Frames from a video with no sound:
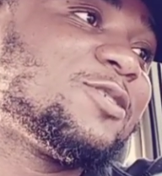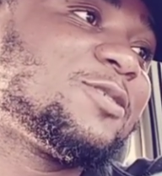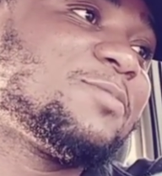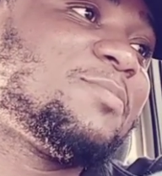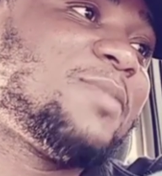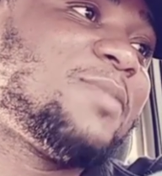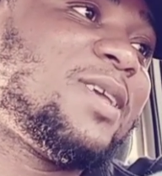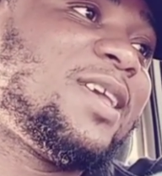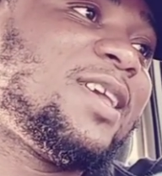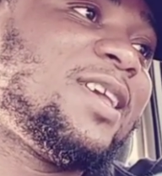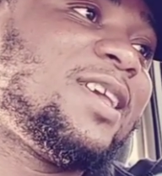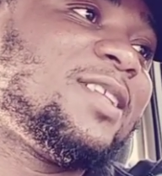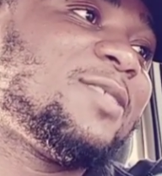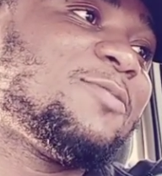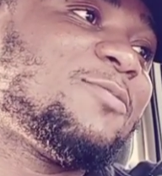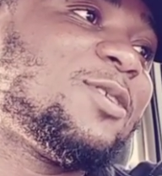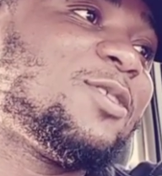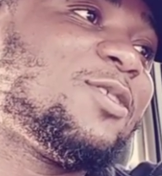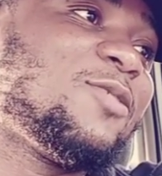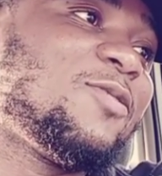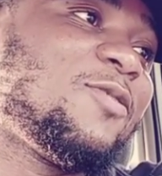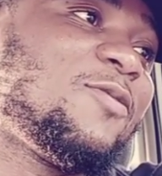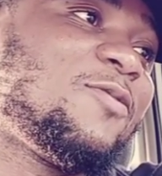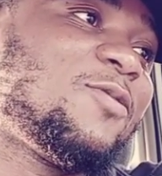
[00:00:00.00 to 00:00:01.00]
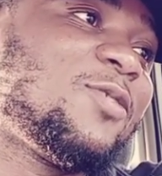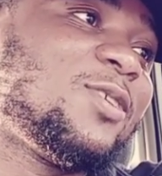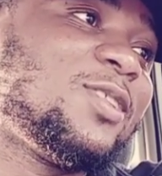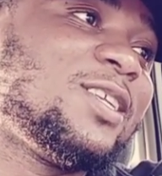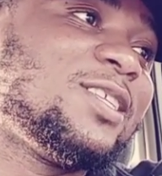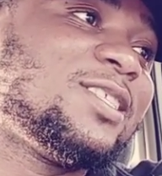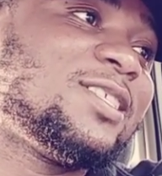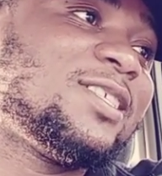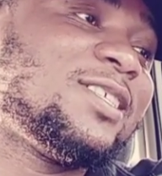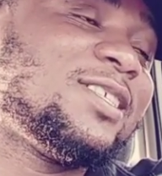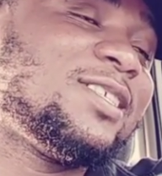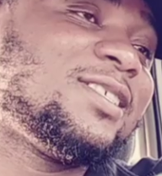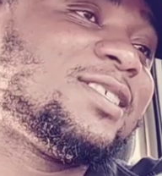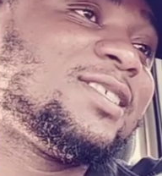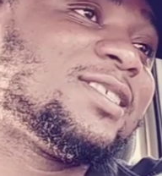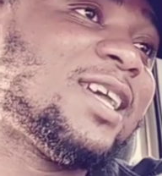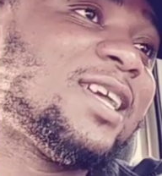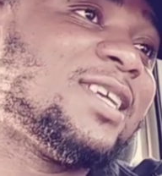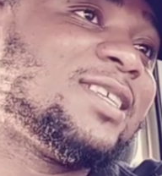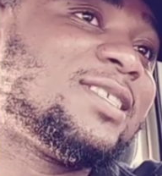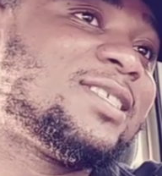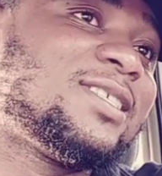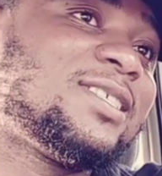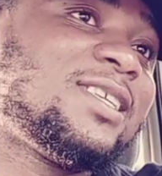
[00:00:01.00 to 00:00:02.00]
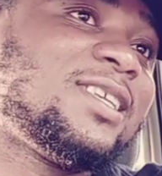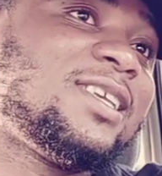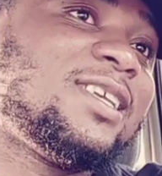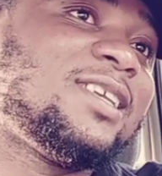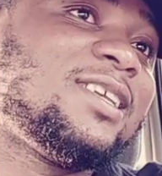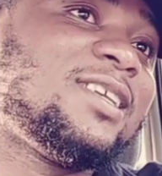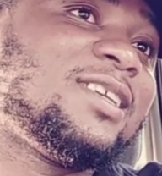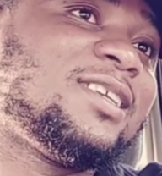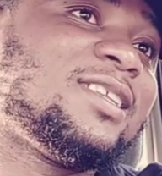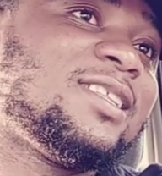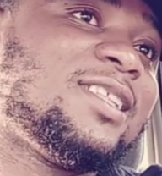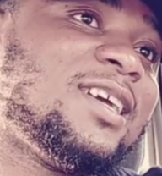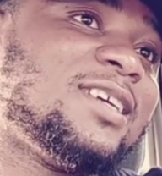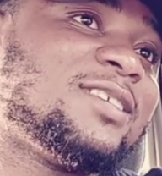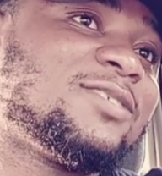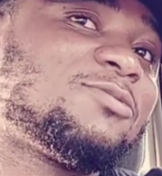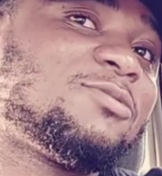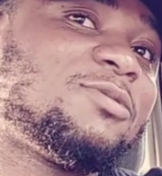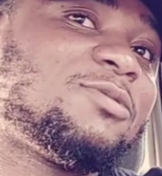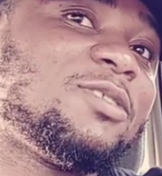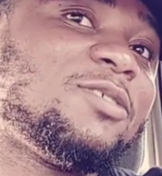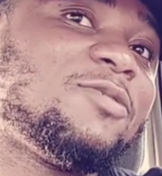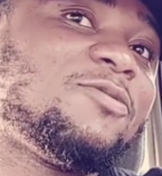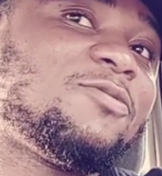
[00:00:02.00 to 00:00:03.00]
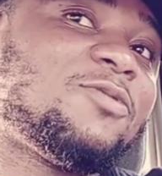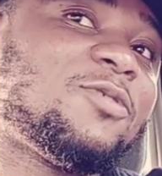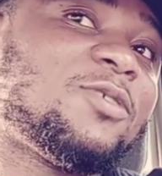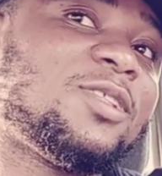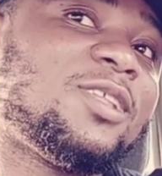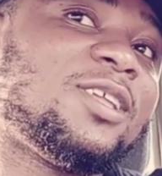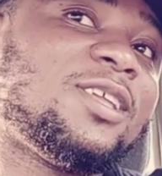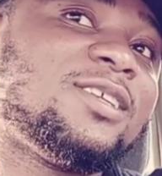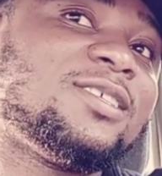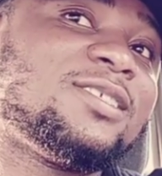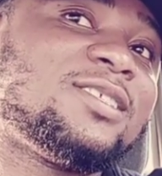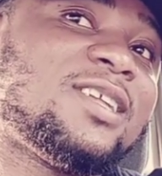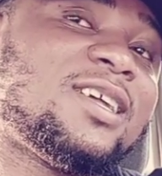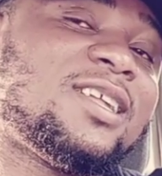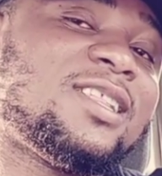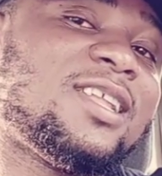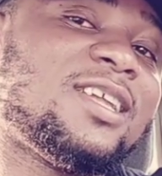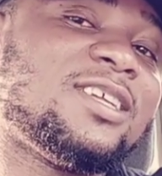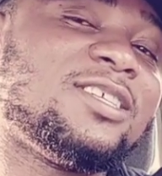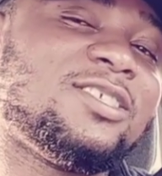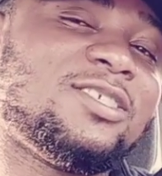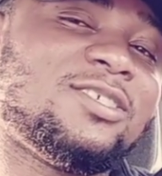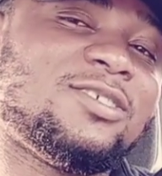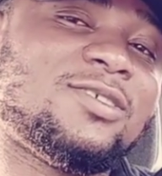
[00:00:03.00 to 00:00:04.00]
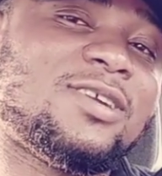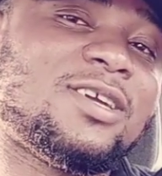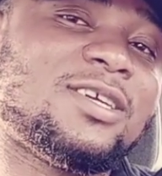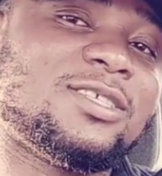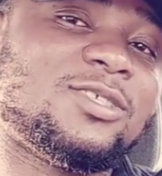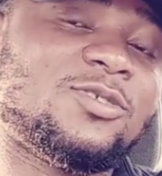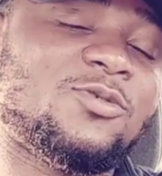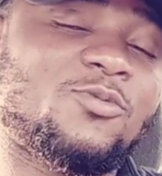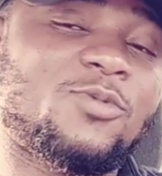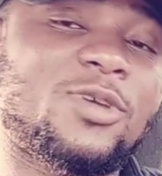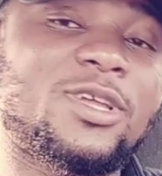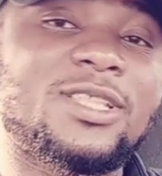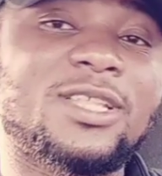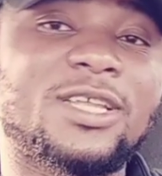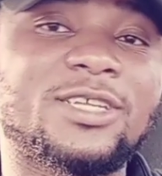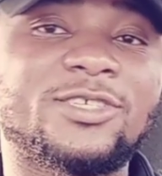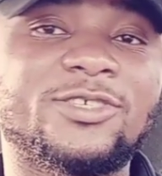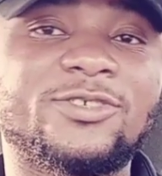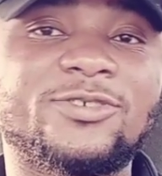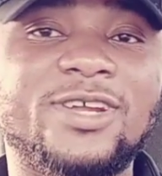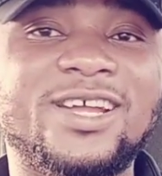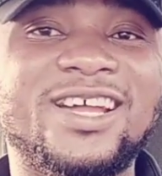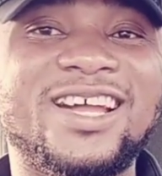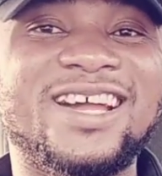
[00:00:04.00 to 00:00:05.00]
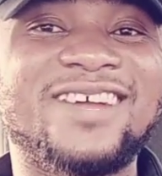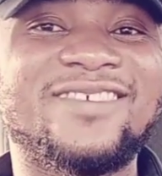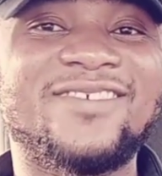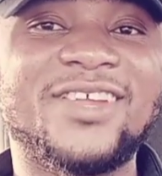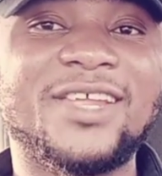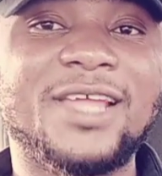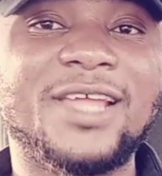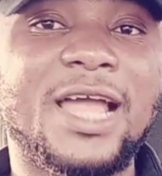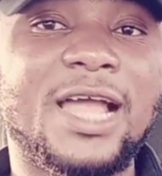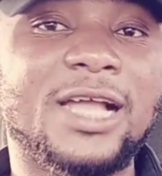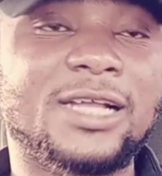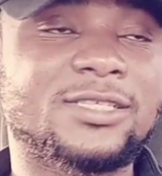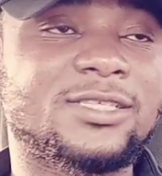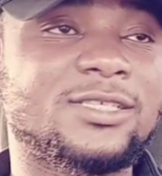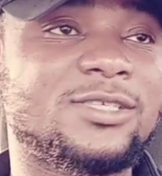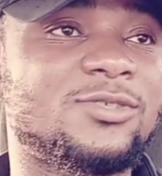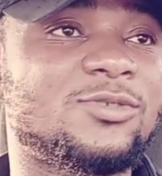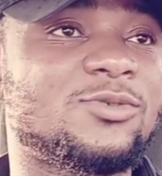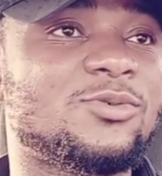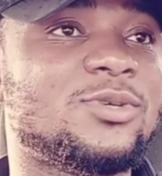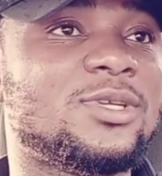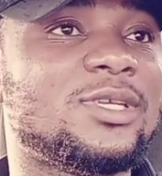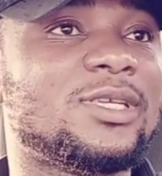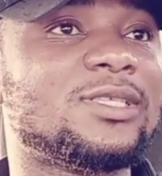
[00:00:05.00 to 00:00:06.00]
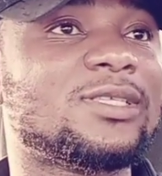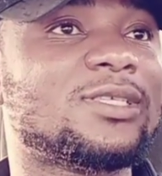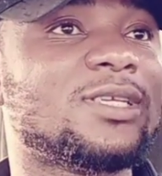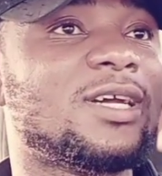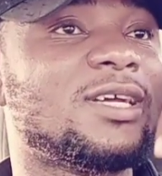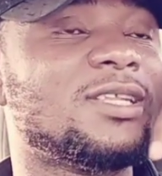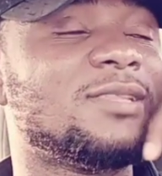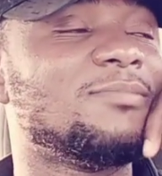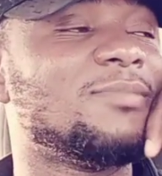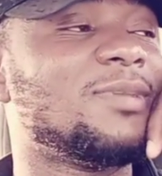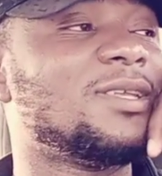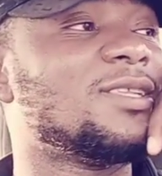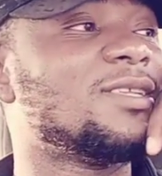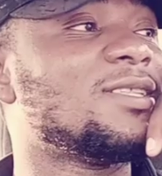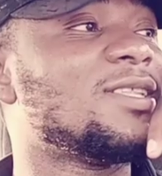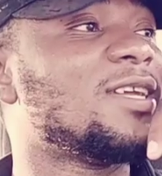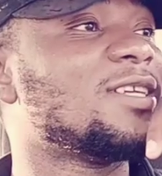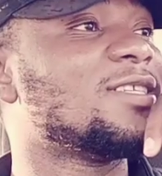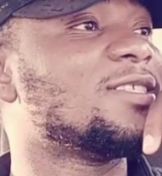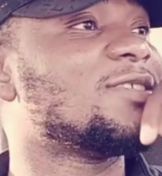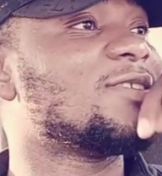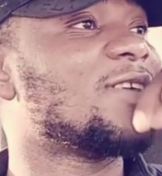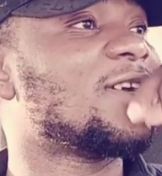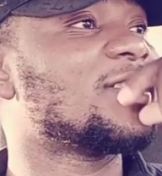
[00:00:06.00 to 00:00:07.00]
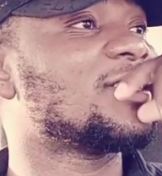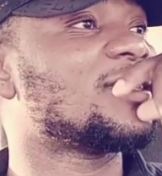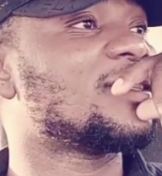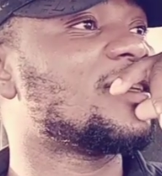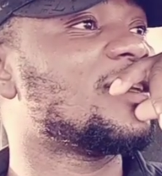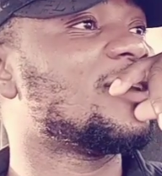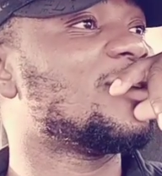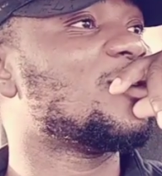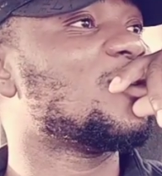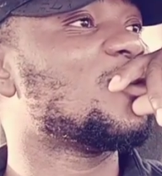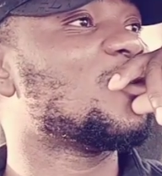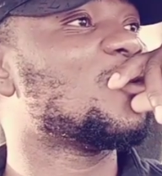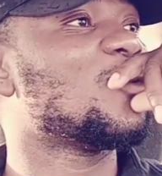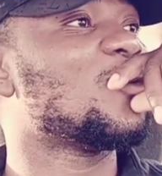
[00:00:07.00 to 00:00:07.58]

was made, one of the funny things I see that is really funny is that the way Nigeria are reacting to it. And many Nigerians say,